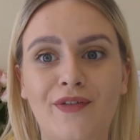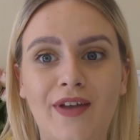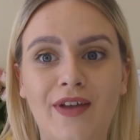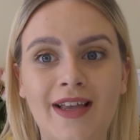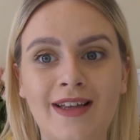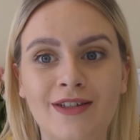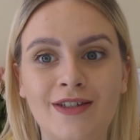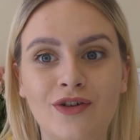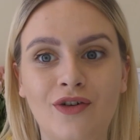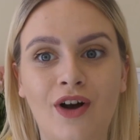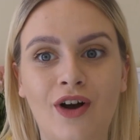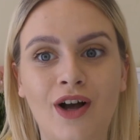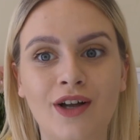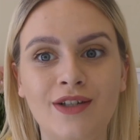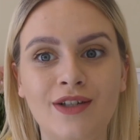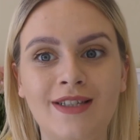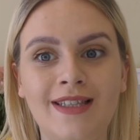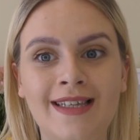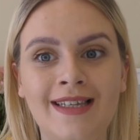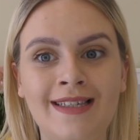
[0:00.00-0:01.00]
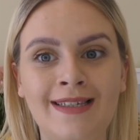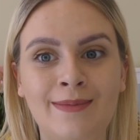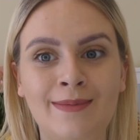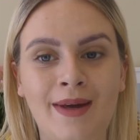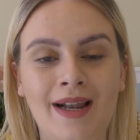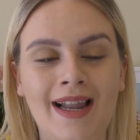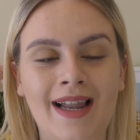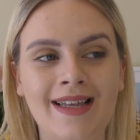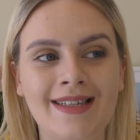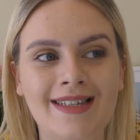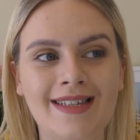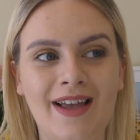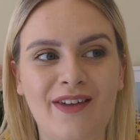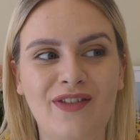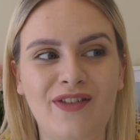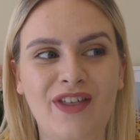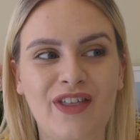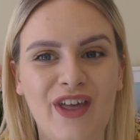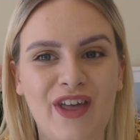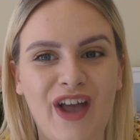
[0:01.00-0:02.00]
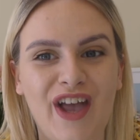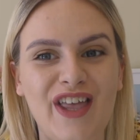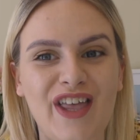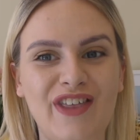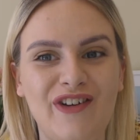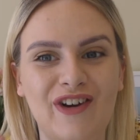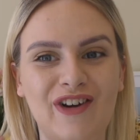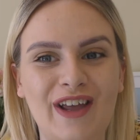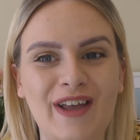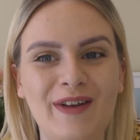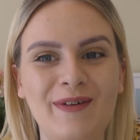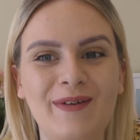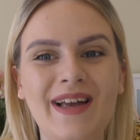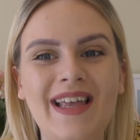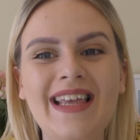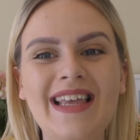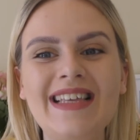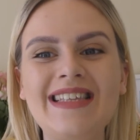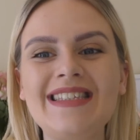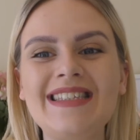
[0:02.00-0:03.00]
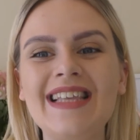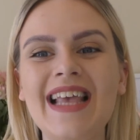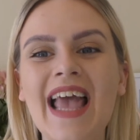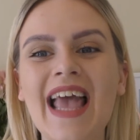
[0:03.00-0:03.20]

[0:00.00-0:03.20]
fingers crossed, this is my last day for 33 weeks,